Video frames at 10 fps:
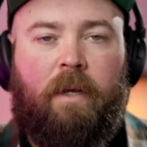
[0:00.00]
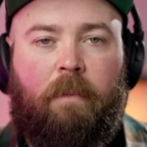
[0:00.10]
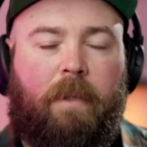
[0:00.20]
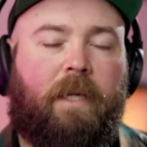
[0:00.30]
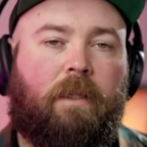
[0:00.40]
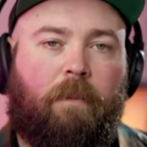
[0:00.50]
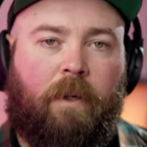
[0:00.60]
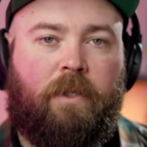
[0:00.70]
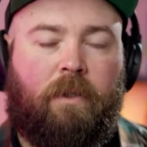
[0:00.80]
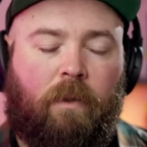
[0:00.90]
being the
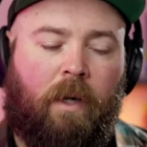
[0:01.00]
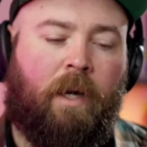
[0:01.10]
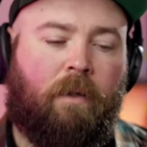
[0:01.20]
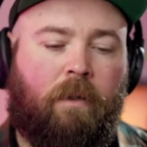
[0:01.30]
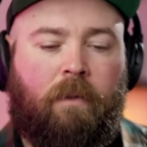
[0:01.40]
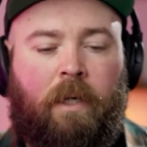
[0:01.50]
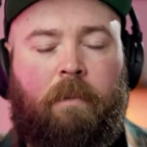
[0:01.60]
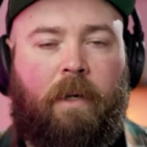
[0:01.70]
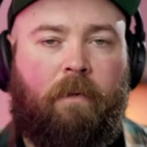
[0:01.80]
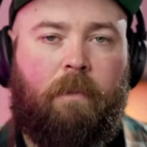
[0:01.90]
person who, I don't know how
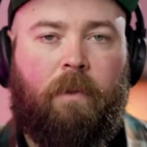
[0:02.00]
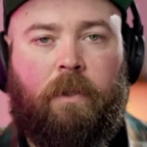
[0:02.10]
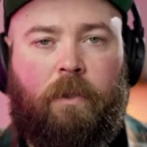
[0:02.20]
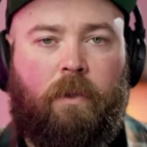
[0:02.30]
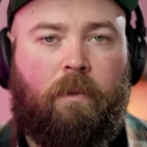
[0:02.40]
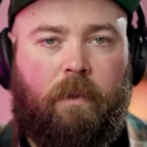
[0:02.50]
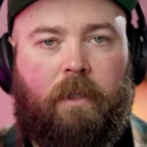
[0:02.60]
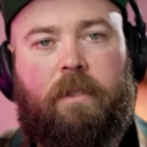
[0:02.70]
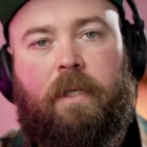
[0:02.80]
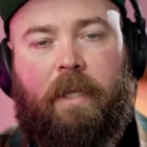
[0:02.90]
my remote control
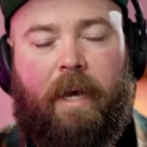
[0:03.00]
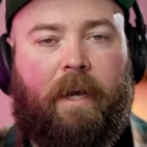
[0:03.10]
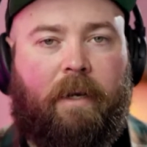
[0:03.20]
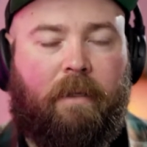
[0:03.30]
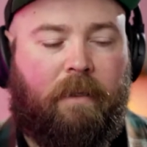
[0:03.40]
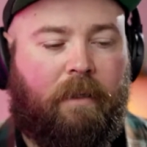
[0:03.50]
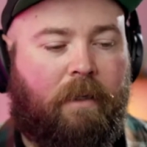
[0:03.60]
works, like that kind of thing,